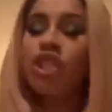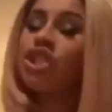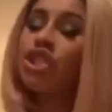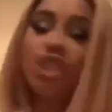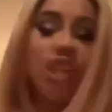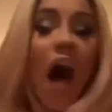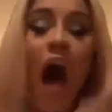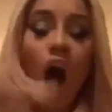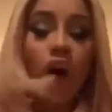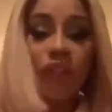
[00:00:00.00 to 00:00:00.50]

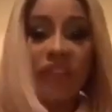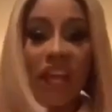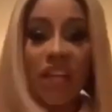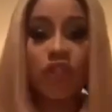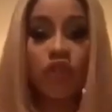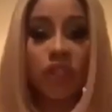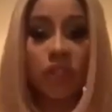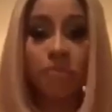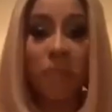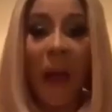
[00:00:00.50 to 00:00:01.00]
So
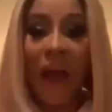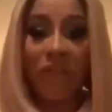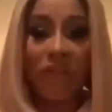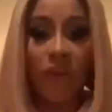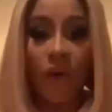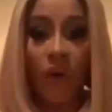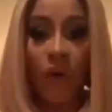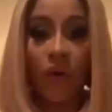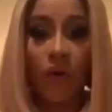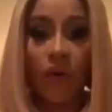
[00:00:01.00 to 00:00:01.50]

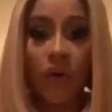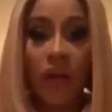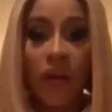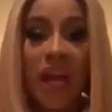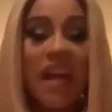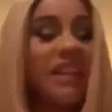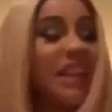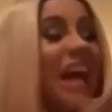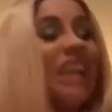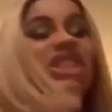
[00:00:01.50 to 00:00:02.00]

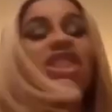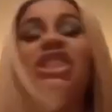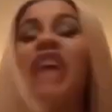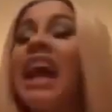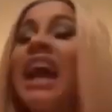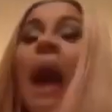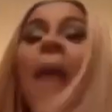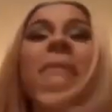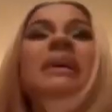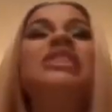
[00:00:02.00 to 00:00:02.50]
disrespectful. That
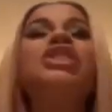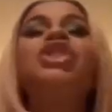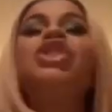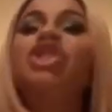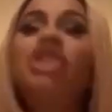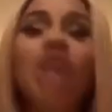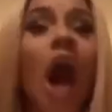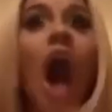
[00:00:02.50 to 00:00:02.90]
shit got me